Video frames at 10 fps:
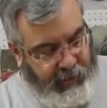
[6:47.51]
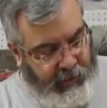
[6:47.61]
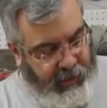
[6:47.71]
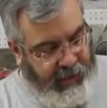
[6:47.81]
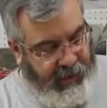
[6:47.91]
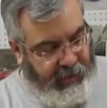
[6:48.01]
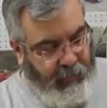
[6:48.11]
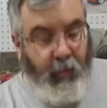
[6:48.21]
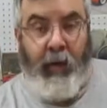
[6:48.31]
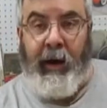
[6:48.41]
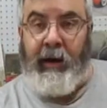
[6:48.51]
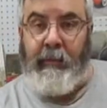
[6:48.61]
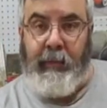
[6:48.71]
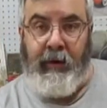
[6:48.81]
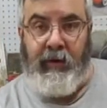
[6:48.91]
where I
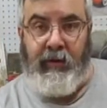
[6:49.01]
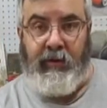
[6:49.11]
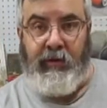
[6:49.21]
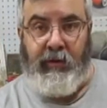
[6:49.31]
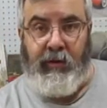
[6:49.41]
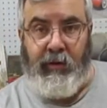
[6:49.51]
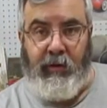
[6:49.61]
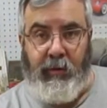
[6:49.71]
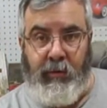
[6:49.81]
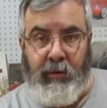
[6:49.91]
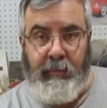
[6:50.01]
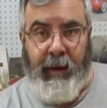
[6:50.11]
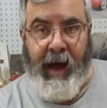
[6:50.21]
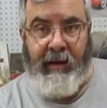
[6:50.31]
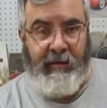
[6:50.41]
could put 2
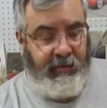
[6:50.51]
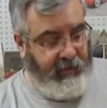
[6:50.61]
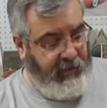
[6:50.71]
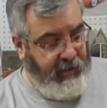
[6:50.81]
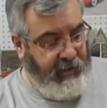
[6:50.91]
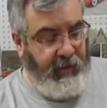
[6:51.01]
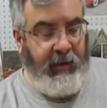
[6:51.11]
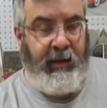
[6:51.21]
patterns in,